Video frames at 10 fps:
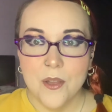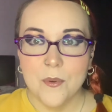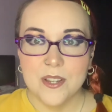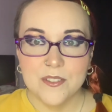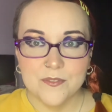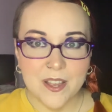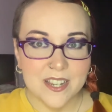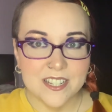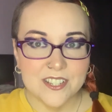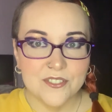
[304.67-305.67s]
what you'll
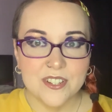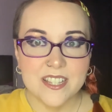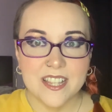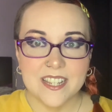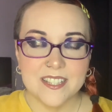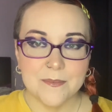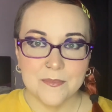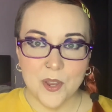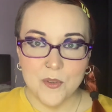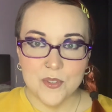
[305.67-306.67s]
find is you'll get like some
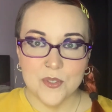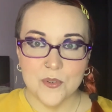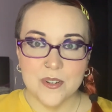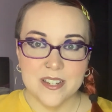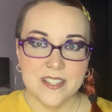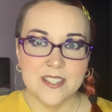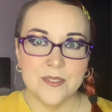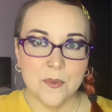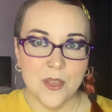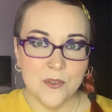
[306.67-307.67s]
ghost stories
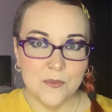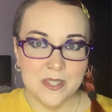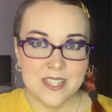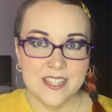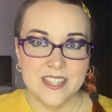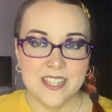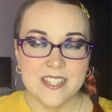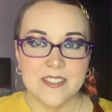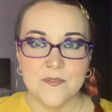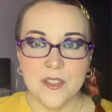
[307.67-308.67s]
as well within
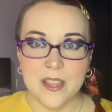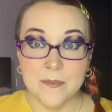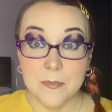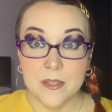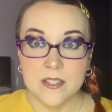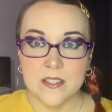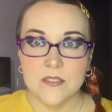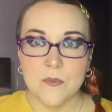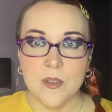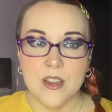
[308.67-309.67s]
this, of like
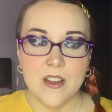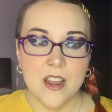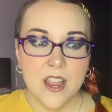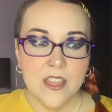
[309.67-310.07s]
places where